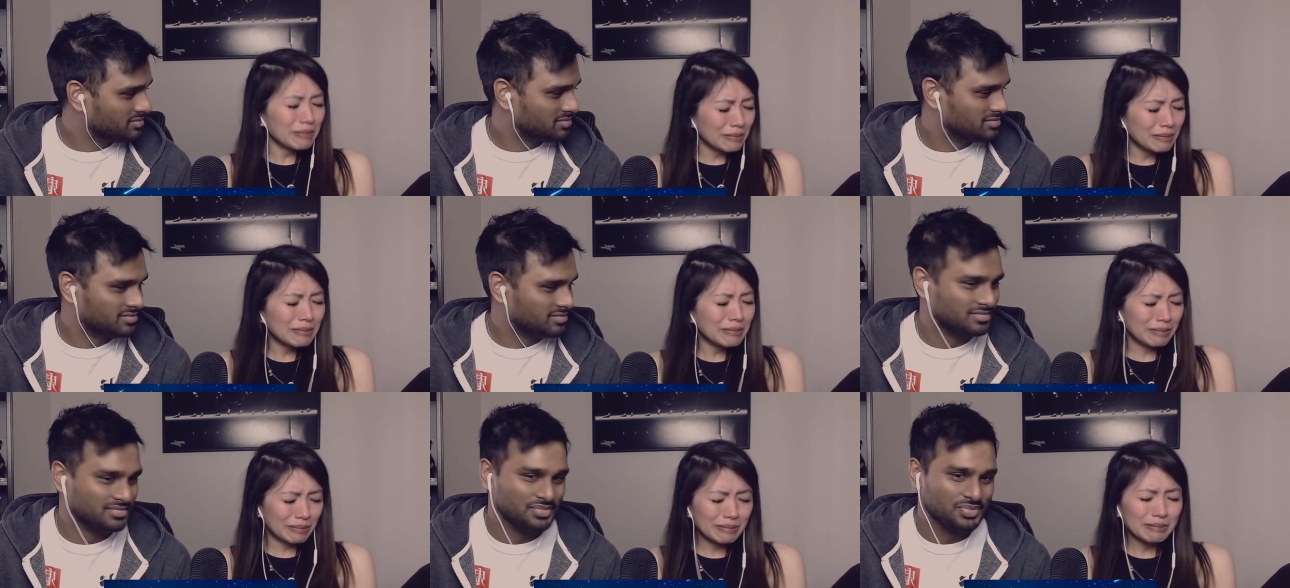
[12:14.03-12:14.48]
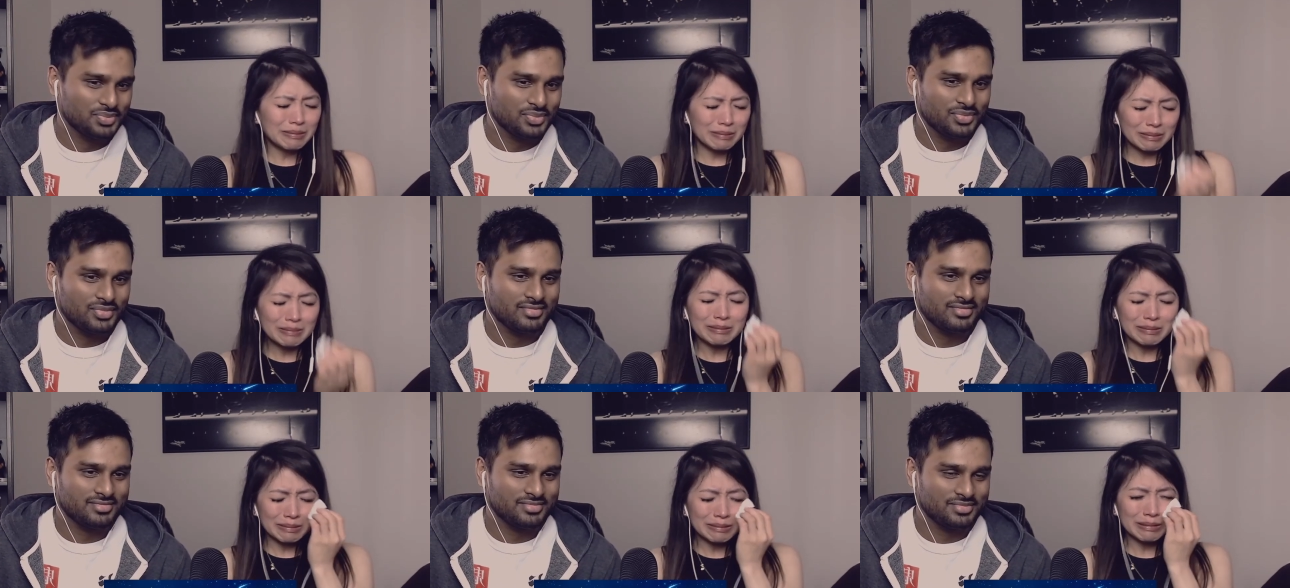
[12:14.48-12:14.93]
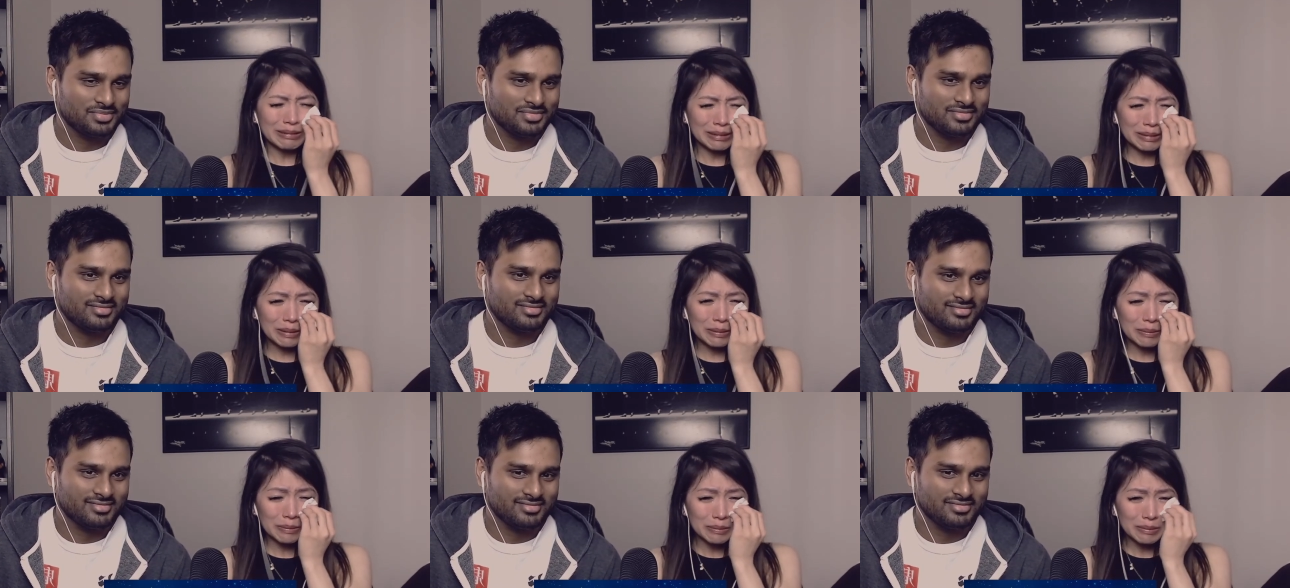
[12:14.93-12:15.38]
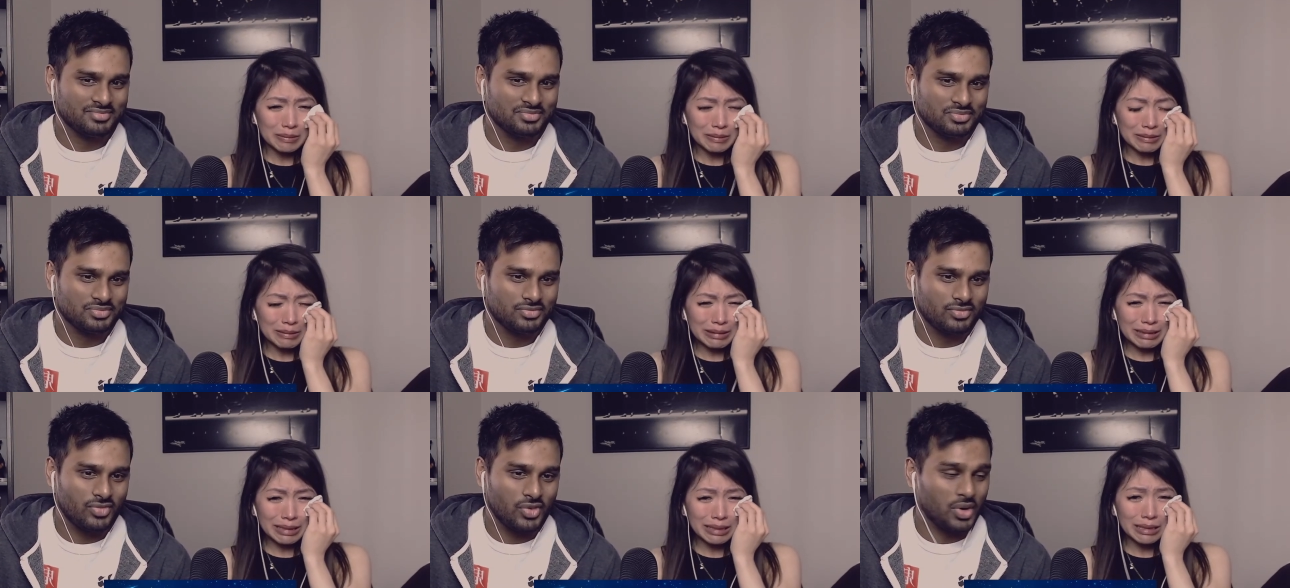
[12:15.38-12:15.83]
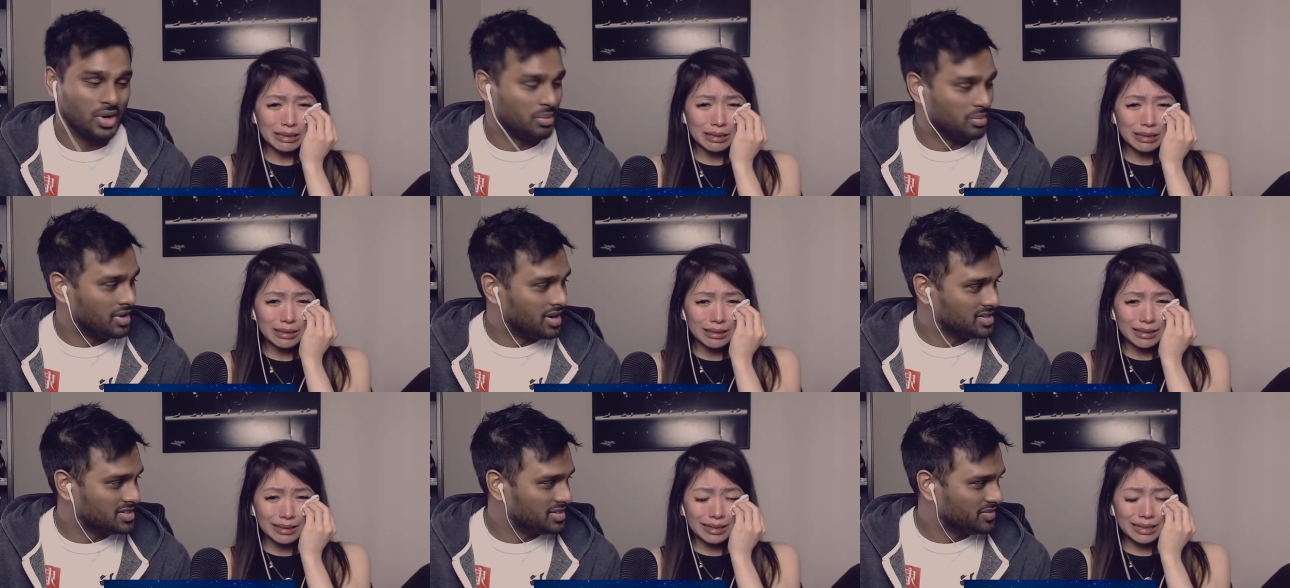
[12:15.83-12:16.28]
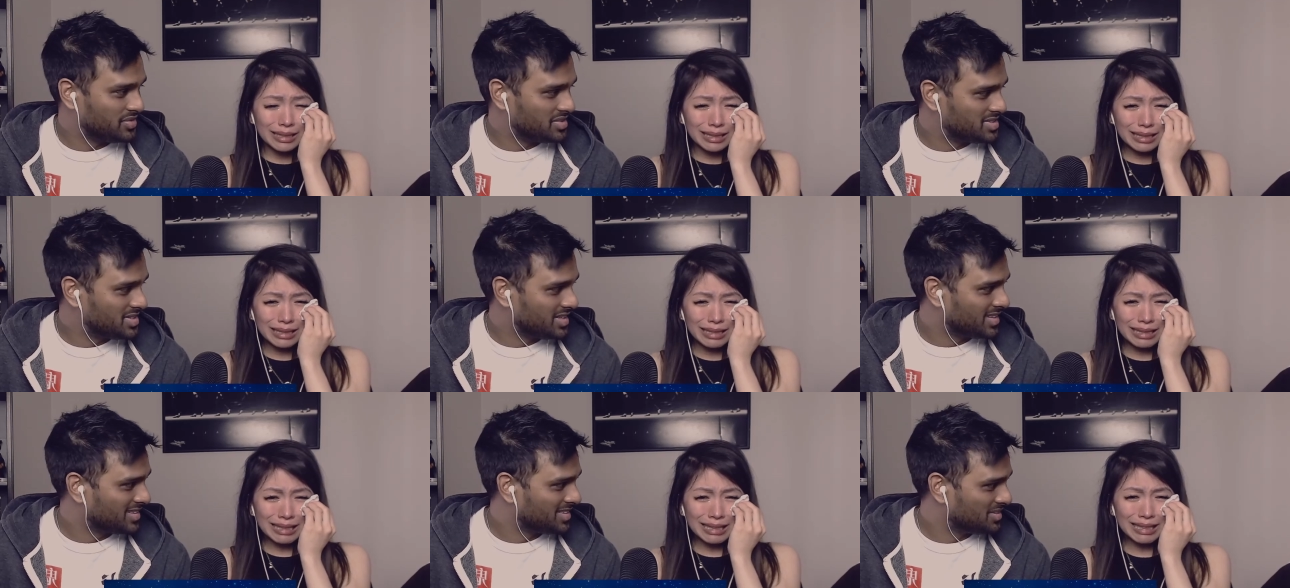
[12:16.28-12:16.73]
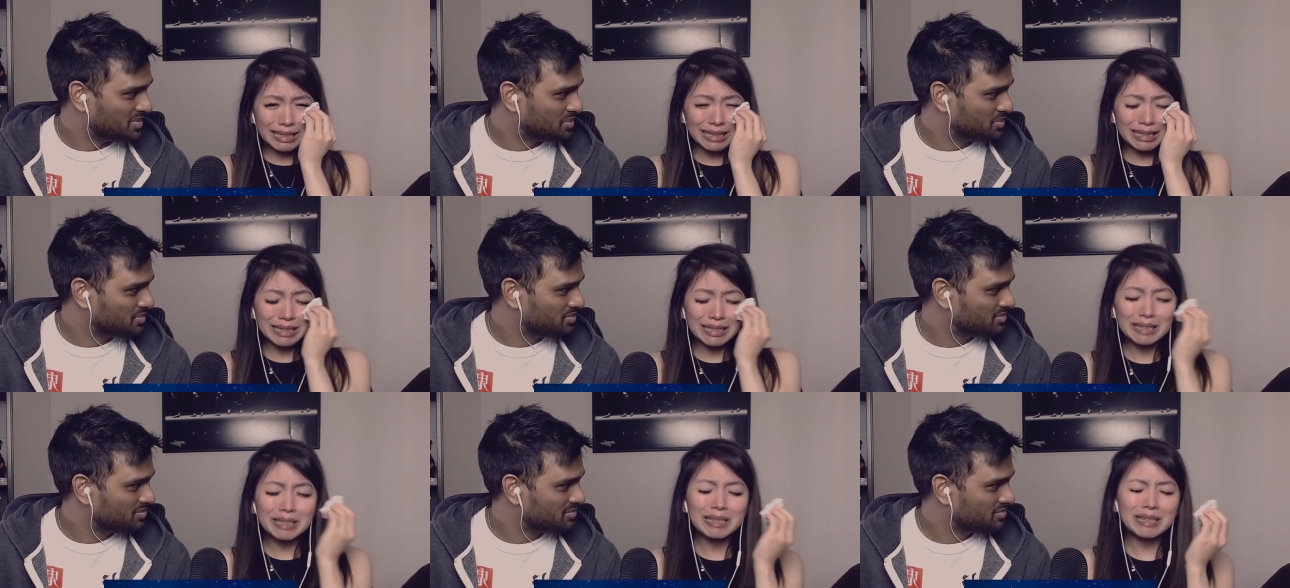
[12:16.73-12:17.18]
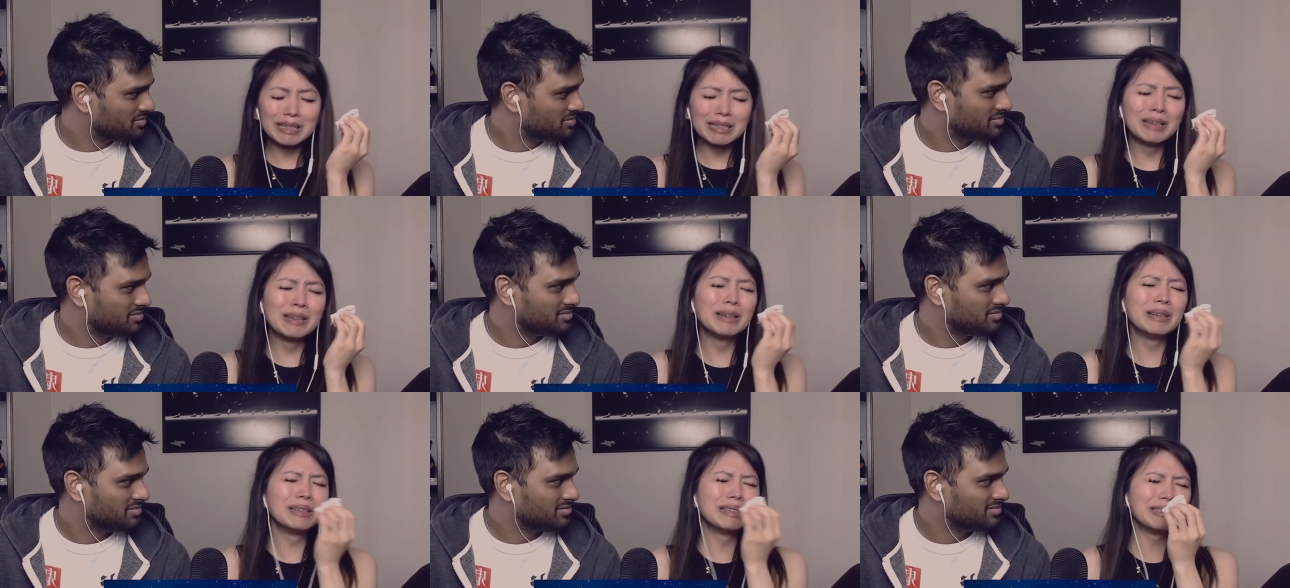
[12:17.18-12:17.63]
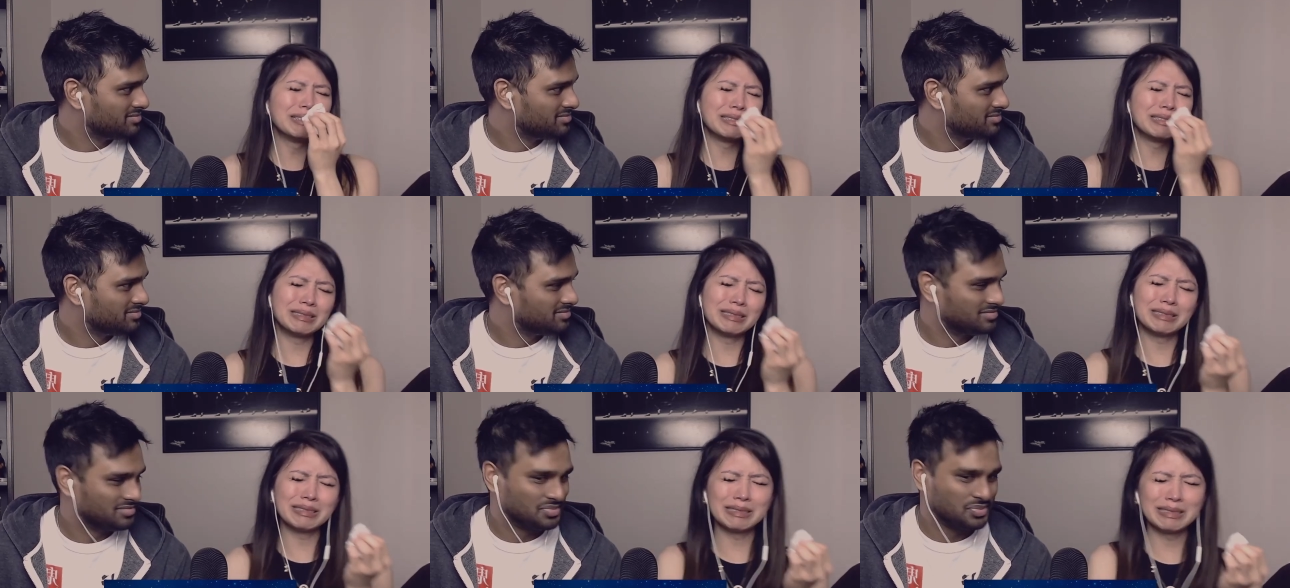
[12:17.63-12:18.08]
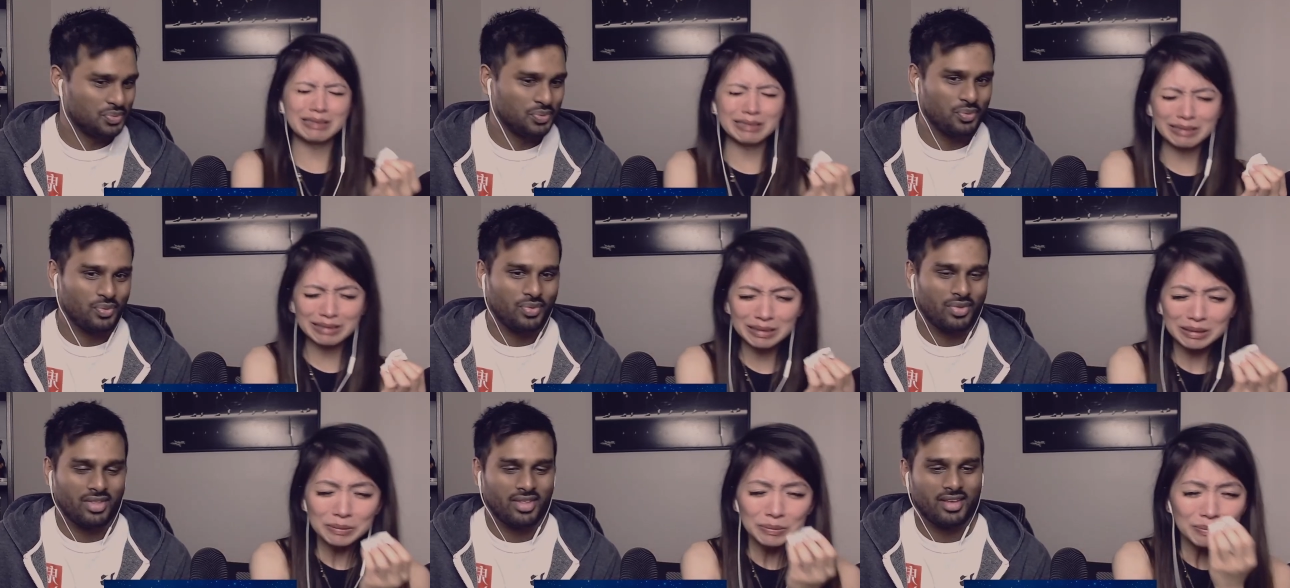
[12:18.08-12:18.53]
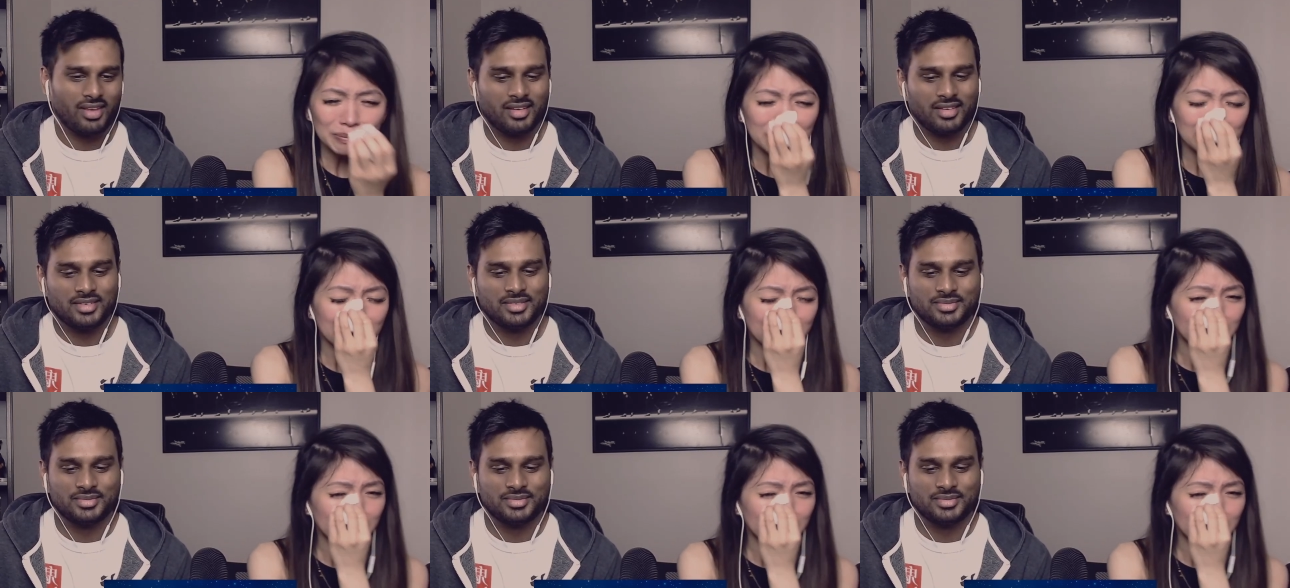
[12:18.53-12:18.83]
Speaker 1: I couldn't have asked for a better. You want to pause it for a sec? Me too.